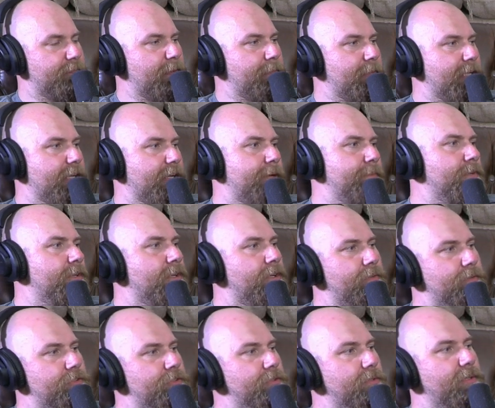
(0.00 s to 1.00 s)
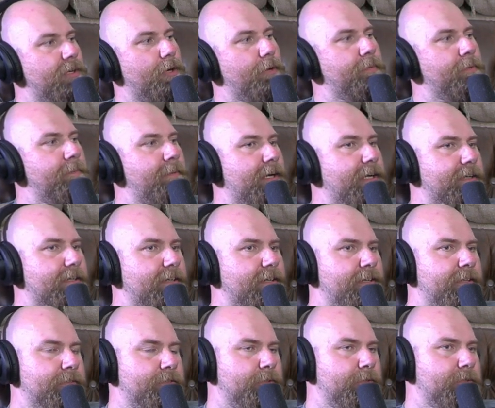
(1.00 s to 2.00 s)
If I'm like, I'm going to go do an open mic
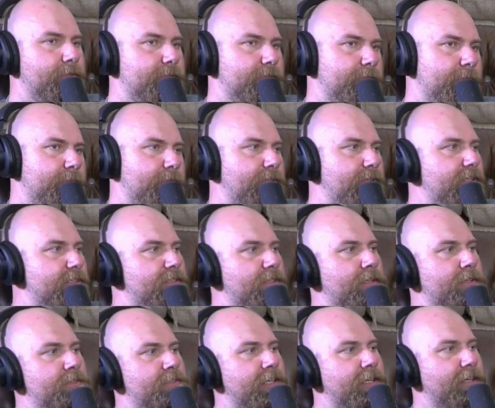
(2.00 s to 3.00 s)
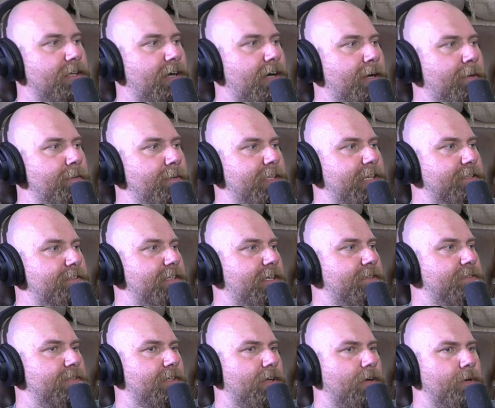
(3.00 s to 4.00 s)
to someone who doesn't understand comedy, that
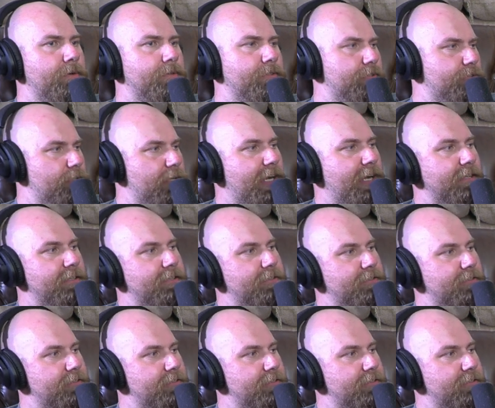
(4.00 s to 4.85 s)
sounds like, oh, you're trying this